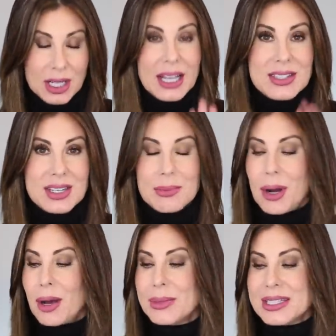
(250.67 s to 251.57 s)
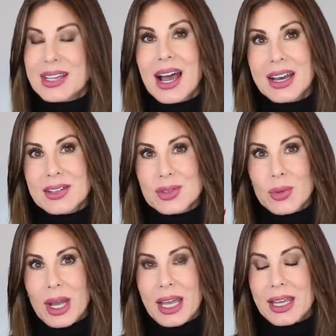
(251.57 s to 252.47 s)
cleansing balm that's on its
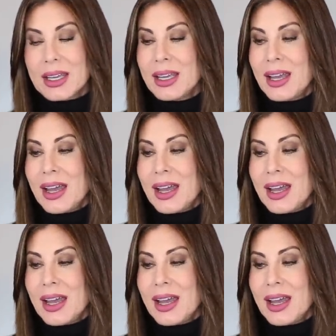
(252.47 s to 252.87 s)
way.